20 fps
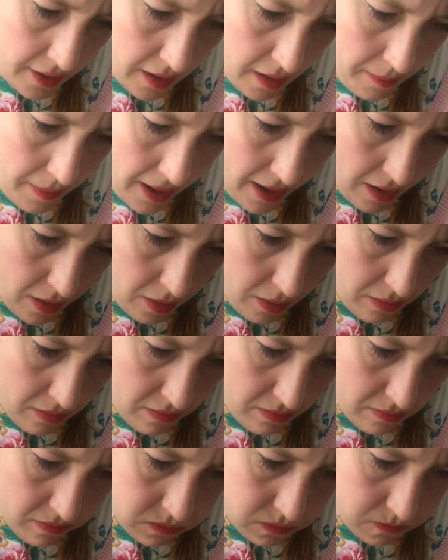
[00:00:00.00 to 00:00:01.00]
and about
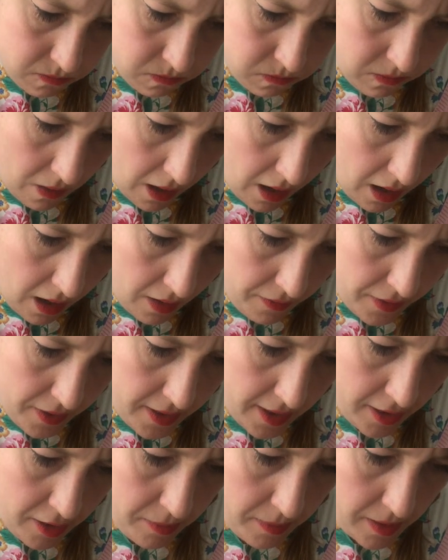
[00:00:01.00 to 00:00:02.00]
½
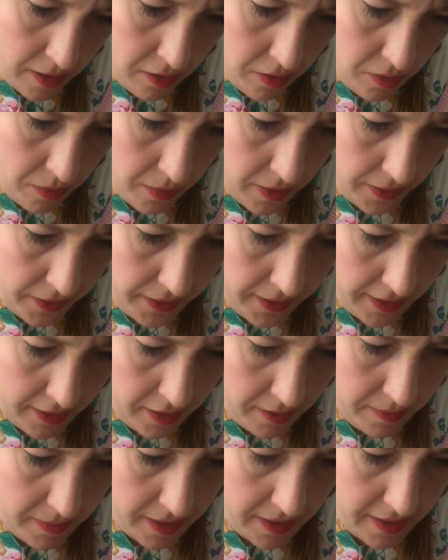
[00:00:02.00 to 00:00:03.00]
centimetre to 1
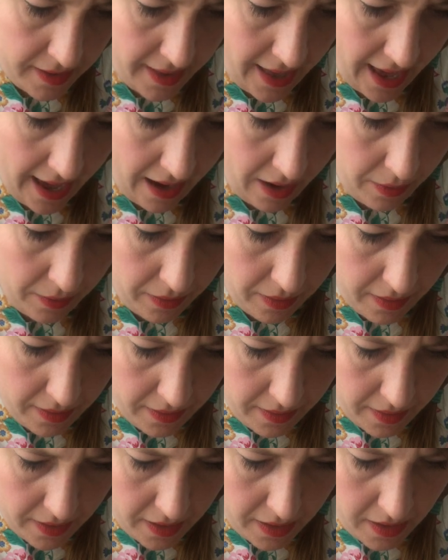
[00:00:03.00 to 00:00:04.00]
centimetre down,
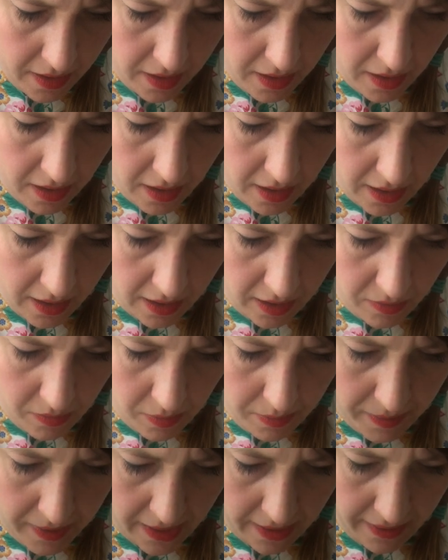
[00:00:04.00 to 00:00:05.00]
I'm going to
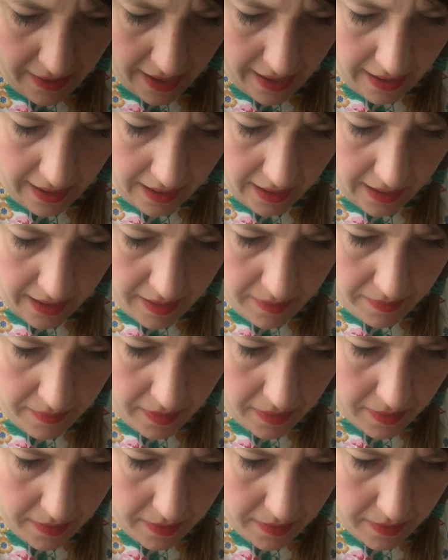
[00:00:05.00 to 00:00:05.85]
repeat that line.